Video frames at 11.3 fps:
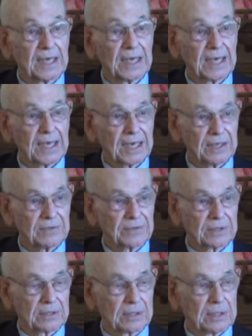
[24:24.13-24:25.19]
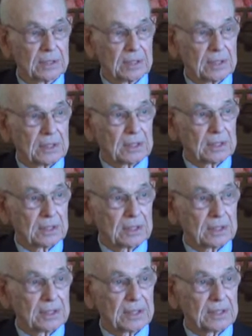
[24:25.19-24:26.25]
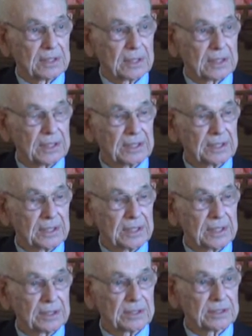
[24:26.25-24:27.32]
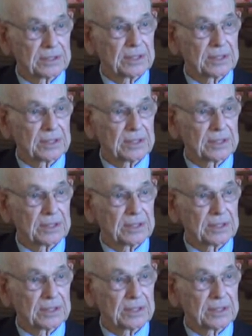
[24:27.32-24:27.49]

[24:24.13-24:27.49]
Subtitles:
However, in later years,